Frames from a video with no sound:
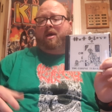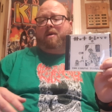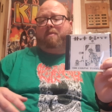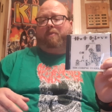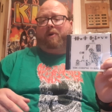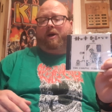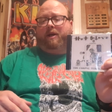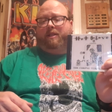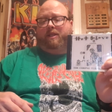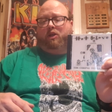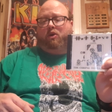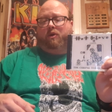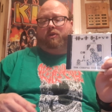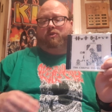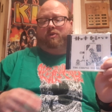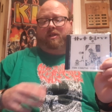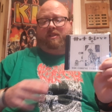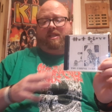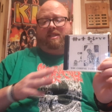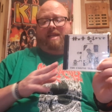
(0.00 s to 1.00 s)
but you
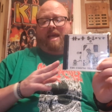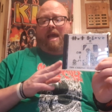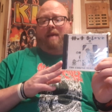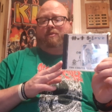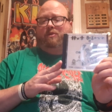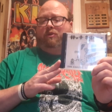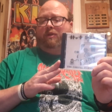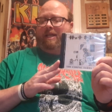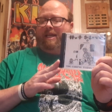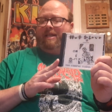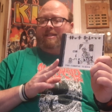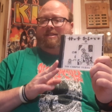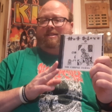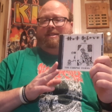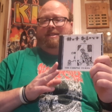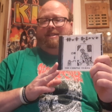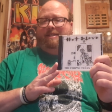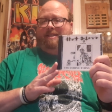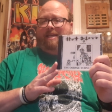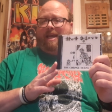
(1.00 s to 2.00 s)
also get these absolutely
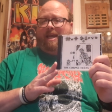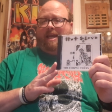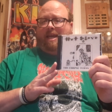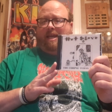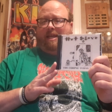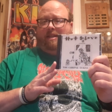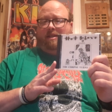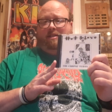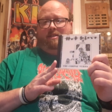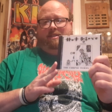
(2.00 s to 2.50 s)
insane